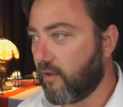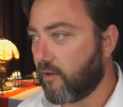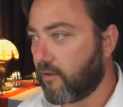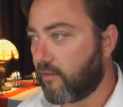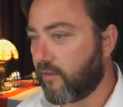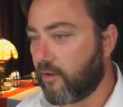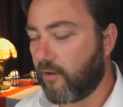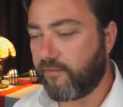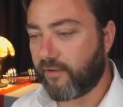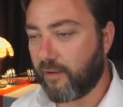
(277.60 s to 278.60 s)
The
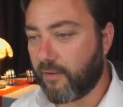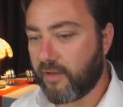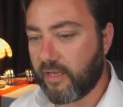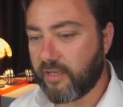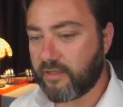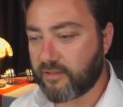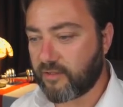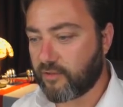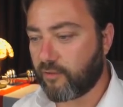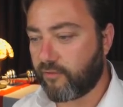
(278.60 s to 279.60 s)
cauliflower is the
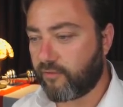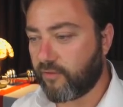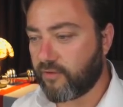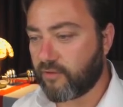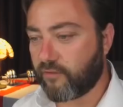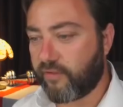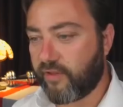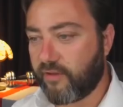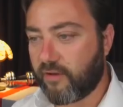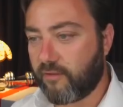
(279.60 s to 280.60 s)
sort of thing
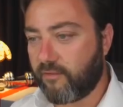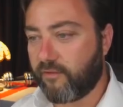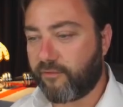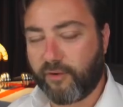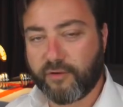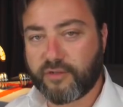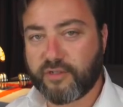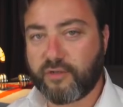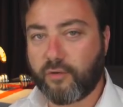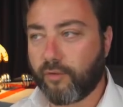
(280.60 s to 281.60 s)
that flourishes
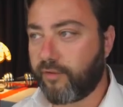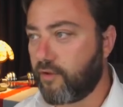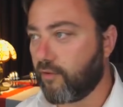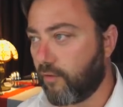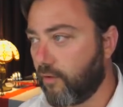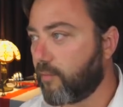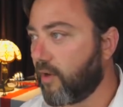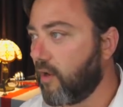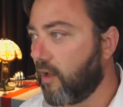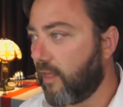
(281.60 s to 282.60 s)
in Northern Europe
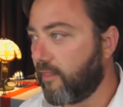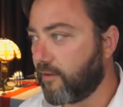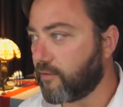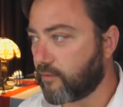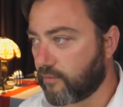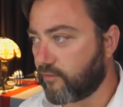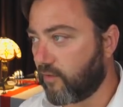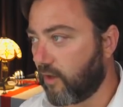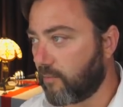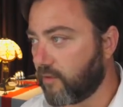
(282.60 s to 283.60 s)
and those sorts of
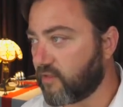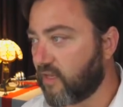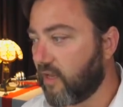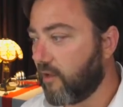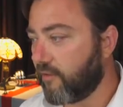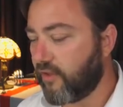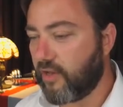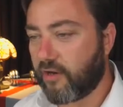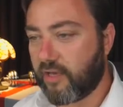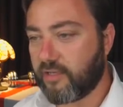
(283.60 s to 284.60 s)
climates. The
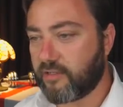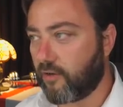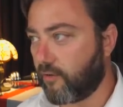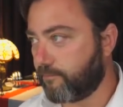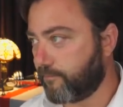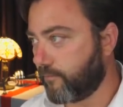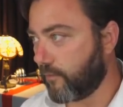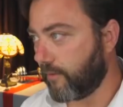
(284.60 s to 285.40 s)
yucca is not, right?